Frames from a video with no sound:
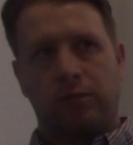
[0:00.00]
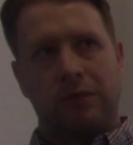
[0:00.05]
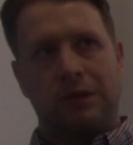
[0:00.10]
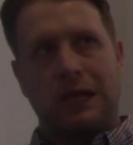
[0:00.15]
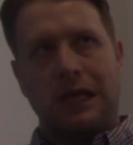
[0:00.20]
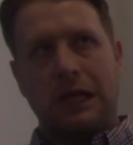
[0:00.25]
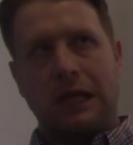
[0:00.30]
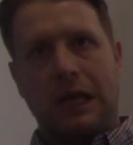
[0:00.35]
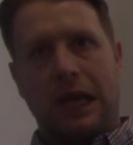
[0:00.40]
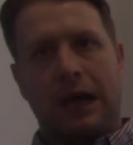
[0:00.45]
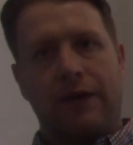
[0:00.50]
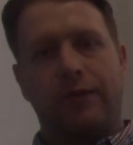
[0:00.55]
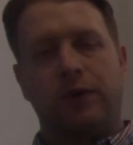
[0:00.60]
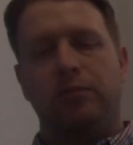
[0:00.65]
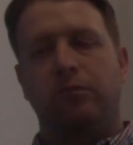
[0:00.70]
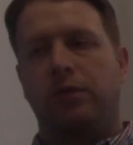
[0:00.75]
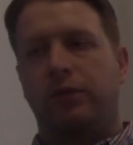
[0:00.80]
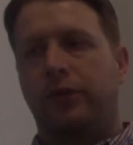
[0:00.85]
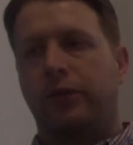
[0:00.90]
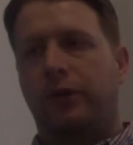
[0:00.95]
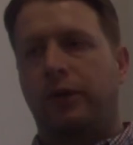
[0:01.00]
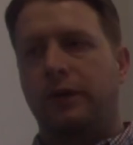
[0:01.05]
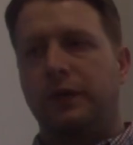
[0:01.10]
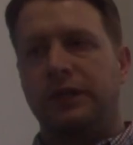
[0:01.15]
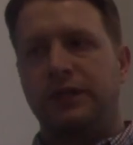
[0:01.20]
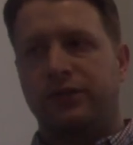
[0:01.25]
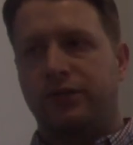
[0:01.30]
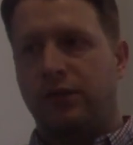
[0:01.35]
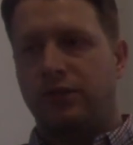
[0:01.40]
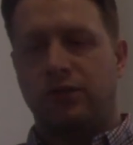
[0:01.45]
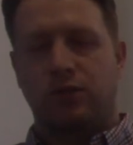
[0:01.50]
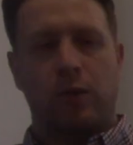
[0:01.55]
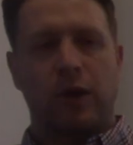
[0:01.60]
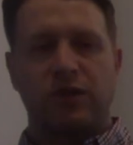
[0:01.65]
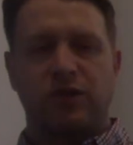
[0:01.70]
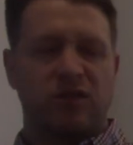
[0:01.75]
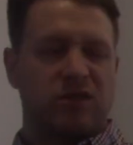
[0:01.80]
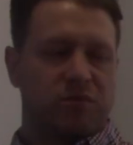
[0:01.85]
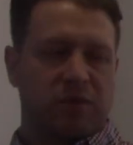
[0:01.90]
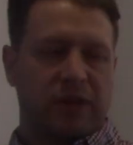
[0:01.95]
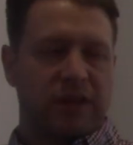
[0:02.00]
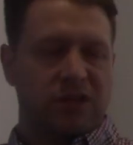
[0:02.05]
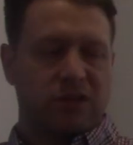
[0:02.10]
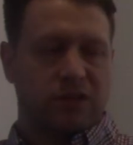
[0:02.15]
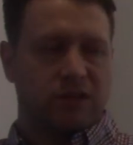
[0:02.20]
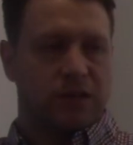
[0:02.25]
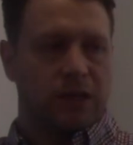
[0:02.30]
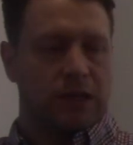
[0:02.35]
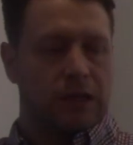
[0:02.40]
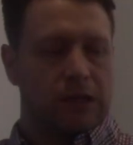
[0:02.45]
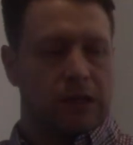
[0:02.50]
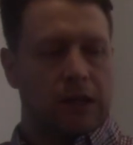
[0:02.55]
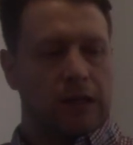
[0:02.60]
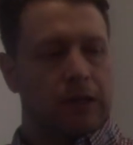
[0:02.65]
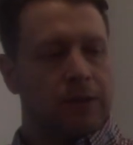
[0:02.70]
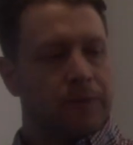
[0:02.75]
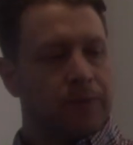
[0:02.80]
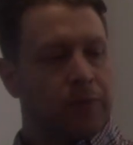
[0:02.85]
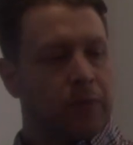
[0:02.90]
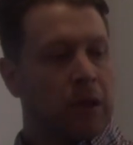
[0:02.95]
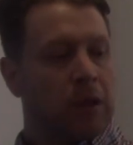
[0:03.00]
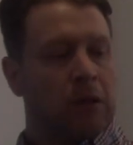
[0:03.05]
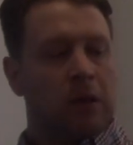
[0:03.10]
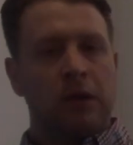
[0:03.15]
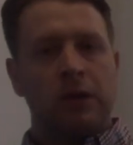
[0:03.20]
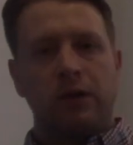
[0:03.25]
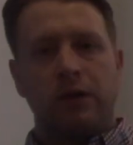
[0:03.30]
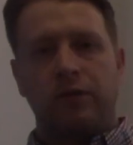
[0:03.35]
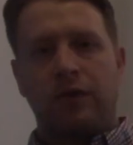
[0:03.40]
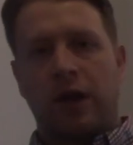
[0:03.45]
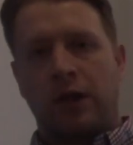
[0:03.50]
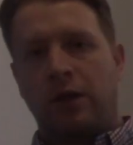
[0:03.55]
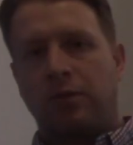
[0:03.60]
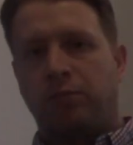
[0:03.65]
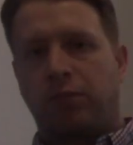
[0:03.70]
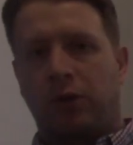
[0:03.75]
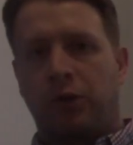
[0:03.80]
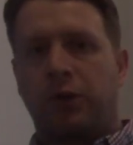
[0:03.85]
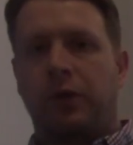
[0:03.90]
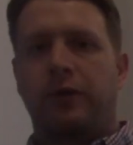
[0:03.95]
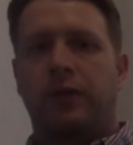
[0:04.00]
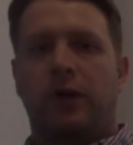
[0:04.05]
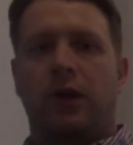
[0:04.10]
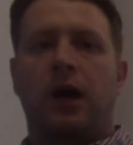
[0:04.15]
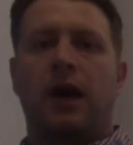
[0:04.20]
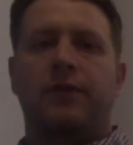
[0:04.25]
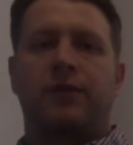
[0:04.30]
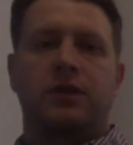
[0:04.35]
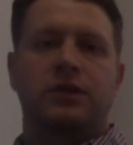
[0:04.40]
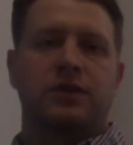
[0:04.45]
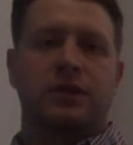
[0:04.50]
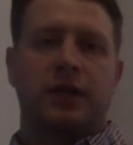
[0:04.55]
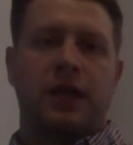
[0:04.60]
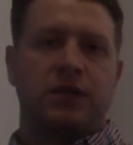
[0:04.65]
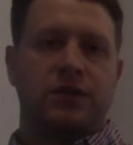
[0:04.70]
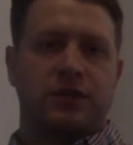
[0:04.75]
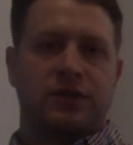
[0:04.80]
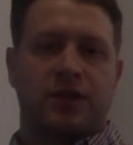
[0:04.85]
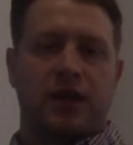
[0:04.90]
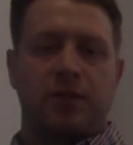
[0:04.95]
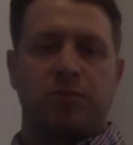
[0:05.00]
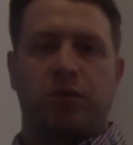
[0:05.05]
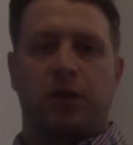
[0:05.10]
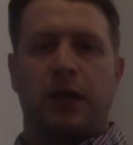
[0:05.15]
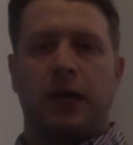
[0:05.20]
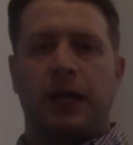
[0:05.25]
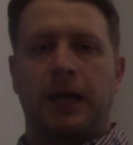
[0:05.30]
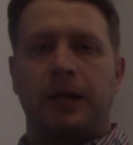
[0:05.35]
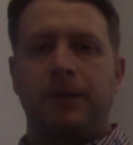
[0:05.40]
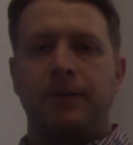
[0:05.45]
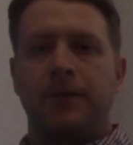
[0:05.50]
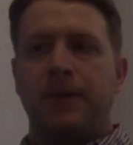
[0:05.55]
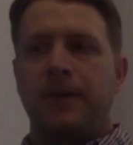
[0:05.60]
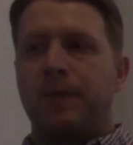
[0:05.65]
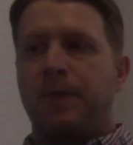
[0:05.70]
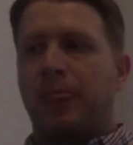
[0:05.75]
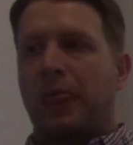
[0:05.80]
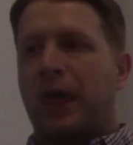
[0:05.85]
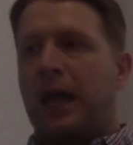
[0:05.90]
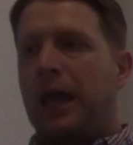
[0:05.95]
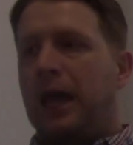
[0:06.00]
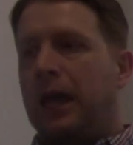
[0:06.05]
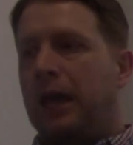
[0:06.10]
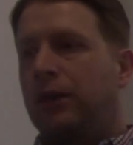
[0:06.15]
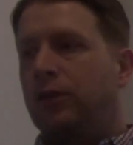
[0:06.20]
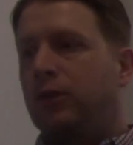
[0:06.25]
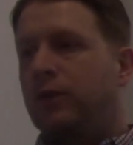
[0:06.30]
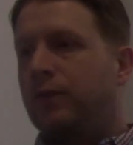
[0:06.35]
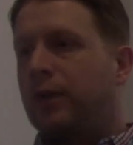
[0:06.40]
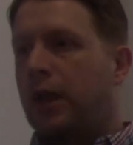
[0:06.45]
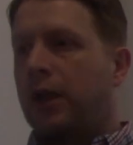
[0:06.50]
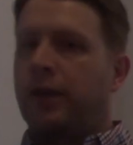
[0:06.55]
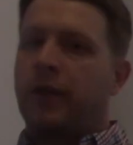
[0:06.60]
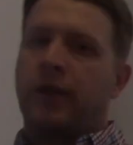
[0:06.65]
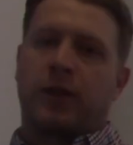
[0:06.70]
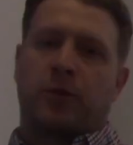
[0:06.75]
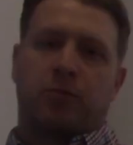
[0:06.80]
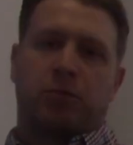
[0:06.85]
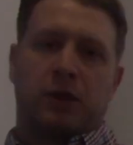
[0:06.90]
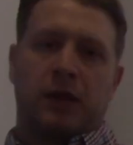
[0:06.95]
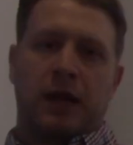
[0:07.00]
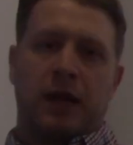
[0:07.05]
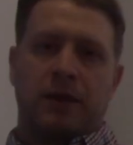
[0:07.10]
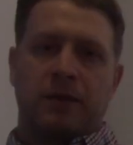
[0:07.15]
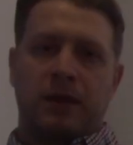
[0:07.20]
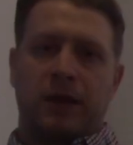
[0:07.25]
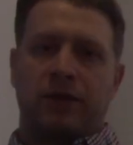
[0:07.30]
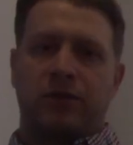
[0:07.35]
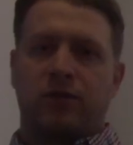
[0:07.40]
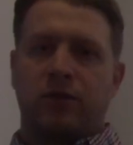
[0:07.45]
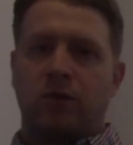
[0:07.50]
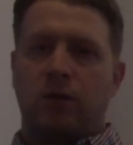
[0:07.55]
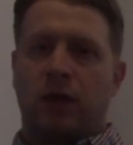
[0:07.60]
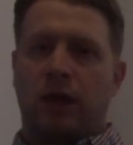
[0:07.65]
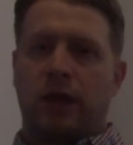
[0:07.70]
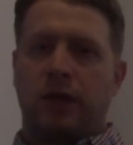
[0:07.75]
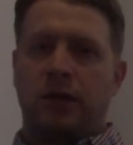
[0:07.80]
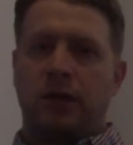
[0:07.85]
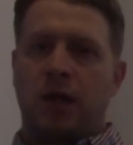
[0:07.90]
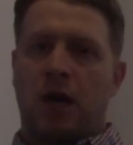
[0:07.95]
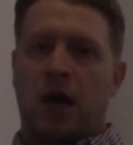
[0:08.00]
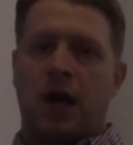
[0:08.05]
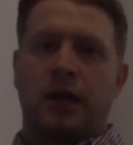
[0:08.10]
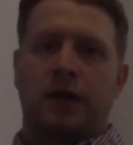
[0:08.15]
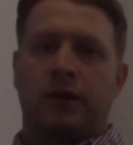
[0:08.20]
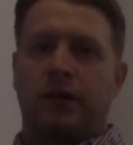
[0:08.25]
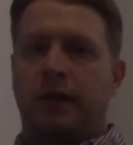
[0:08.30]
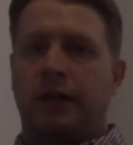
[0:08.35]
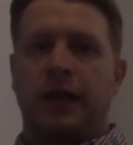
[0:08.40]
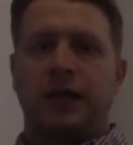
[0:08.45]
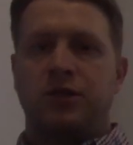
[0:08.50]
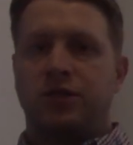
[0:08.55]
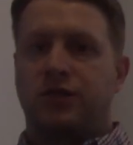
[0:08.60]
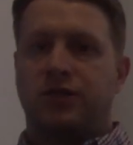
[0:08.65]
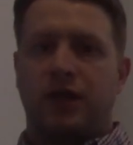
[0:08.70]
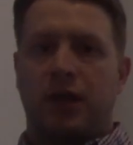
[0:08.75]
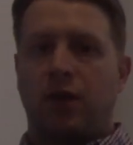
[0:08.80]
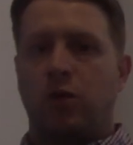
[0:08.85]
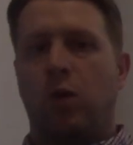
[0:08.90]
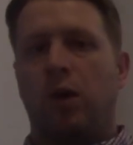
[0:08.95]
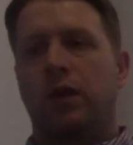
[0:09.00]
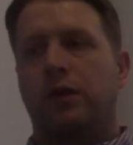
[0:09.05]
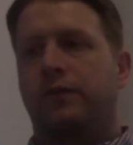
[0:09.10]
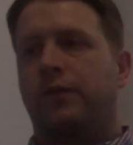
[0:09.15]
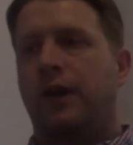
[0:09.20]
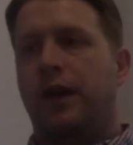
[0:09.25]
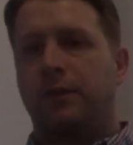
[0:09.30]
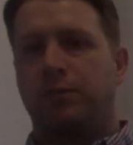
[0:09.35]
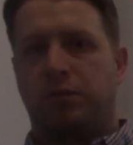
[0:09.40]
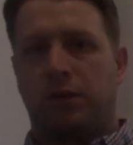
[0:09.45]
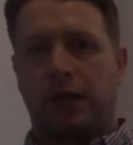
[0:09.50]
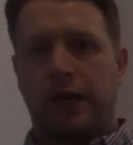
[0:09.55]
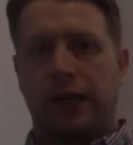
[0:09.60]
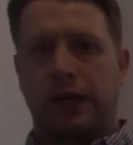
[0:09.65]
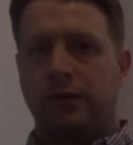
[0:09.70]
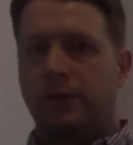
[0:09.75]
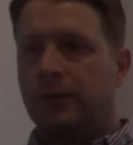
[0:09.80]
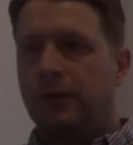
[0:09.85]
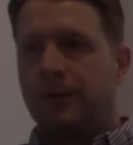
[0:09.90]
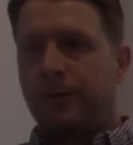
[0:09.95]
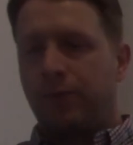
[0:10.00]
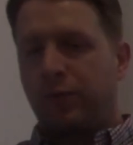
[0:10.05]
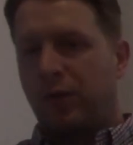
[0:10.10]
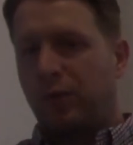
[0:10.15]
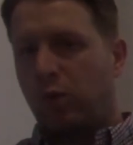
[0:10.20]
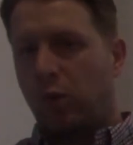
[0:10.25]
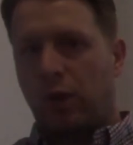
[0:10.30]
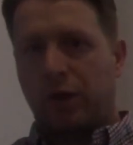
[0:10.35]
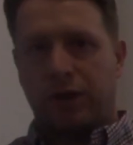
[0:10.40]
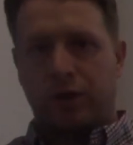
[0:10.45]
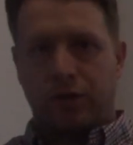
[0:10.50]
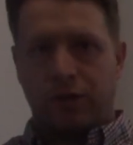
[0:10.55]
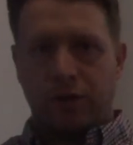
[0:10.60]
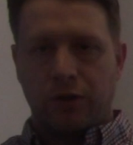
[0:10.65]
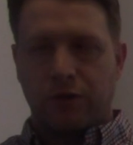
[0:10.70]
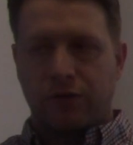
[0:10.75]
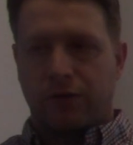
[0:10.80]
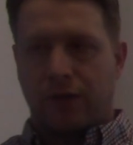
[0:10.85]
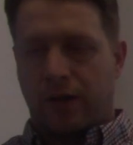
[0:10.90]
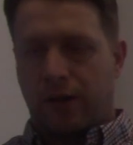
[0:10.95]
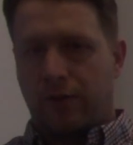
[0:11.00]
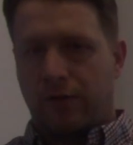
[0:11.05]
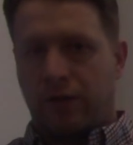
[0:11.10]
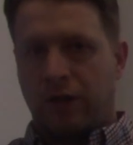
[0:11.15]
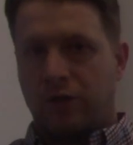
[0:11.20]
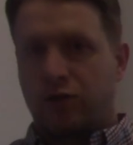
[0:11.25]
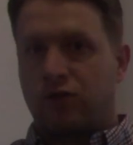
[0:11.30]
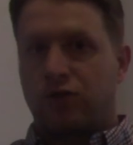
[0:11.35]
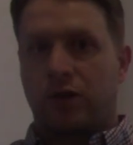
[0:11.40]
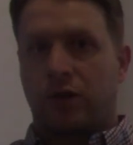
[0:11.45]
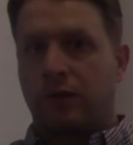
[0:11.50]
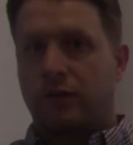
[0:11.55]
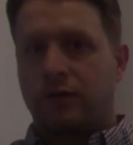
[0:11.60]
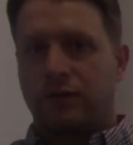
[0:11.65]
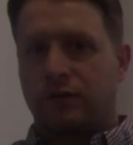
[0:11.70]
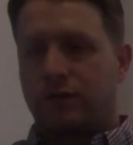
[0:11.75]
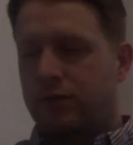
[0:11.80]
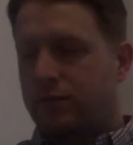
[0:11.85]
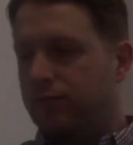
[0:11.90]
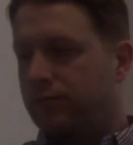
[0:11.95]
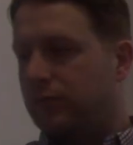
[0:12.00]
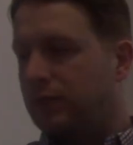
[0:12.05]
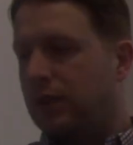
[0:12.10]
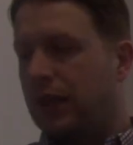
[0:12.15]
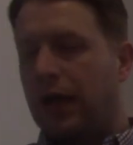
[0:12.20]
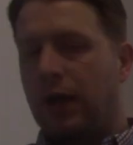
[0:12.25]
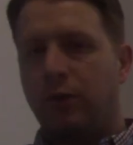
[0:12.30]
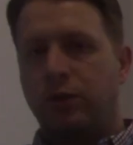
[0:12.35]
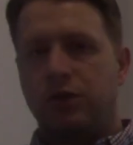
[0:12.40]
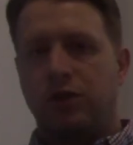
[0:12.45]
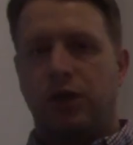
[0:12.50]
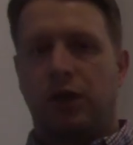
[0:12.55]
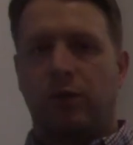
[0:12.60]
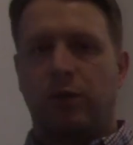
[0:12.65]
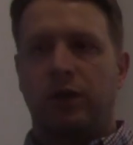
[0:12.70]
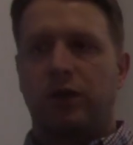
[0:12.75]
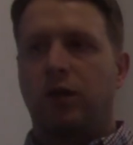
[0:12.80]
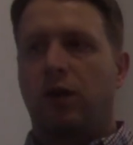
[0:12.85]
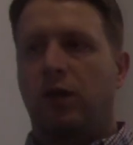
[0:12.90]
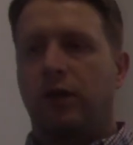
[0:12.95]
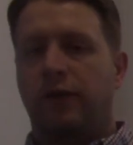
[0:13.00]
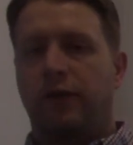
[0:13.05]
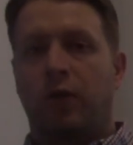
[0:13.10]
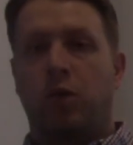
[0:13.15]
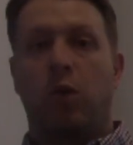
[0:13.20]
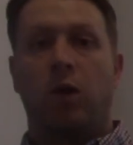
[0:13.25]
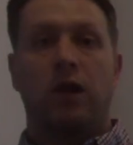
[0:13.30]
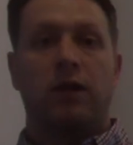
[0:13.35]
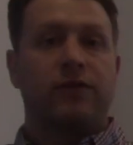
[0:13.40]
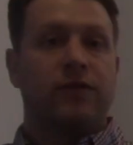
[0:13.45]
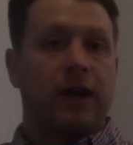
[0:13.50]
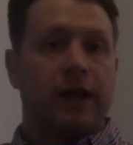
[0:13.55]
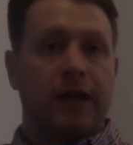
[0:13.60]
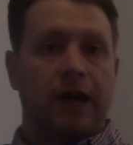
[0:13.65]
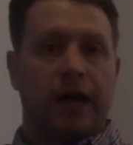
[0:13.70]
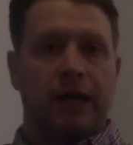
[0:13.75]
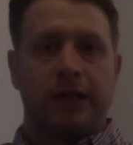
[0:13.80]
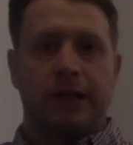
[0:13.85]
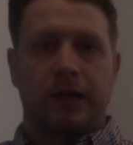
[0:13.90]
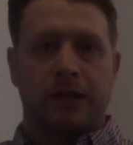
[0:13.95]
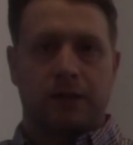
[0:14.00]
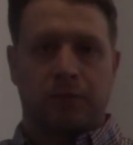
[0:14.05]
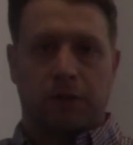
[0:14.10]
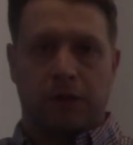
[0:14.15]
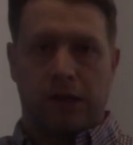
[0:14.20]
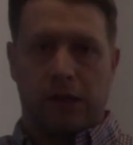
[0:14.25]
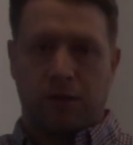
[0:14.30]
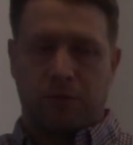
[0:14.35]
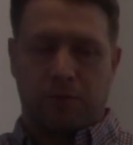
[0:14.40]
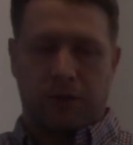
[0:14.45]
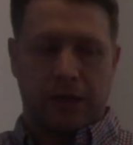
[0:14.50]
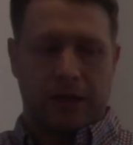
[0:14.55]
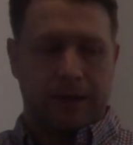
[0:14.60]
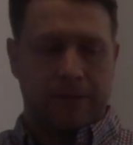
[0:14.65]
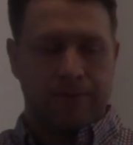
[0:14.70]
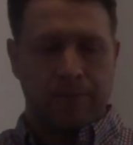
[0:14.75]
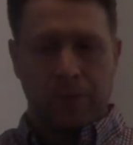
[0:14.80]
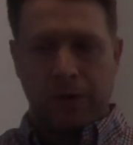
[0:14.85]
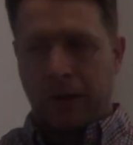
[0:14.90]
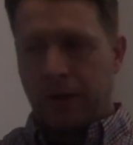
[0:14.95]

don't need to have an employer in these situations, but let's just say you did. You've got an employer that offers an HSA plan, and you've got another plan that is not an HSA qualified plan. If we wanted to use the insurance language here, we call it the qualified high deductible health plan.